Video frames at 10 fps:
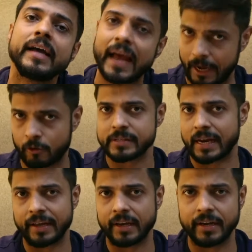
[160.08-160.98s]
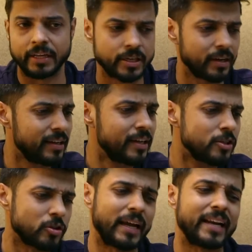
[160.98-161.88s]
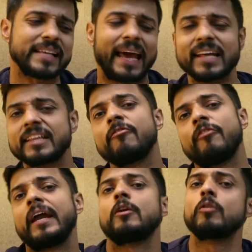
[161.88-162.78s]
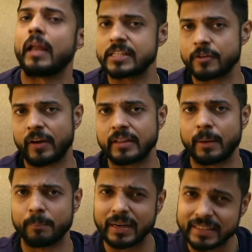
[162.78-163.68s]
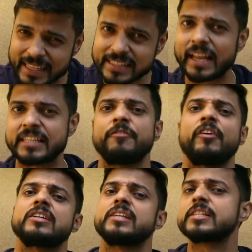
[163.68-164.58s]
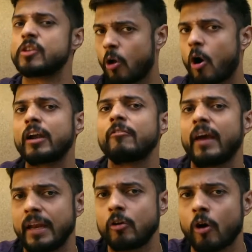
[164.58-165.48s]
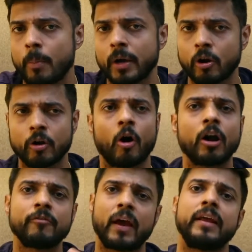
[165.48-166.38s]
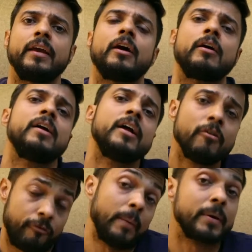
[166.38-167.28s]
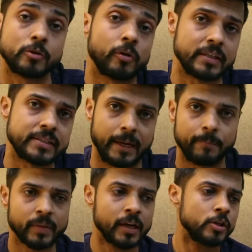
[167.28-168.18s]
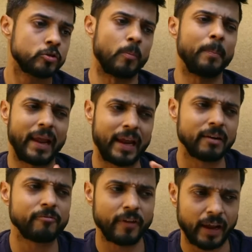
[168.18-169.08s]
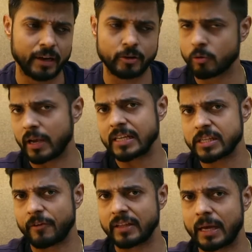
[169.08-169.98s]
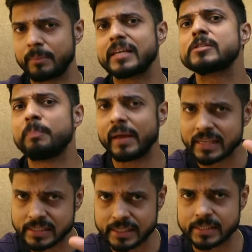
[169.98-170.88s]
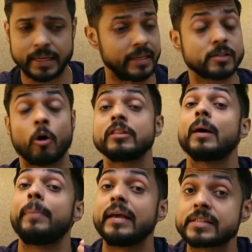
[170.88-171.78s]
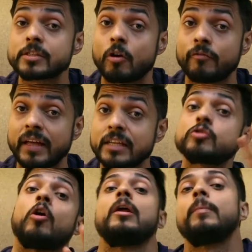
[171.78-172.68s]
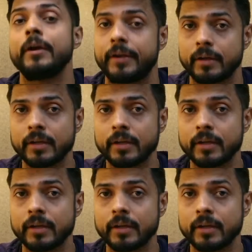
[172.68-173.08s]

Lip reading: heterocyclic in nature. So that is another way to classify them. But this classification is not very common or not very famous, you can say. So main way to classify them is on the basis of their solubility.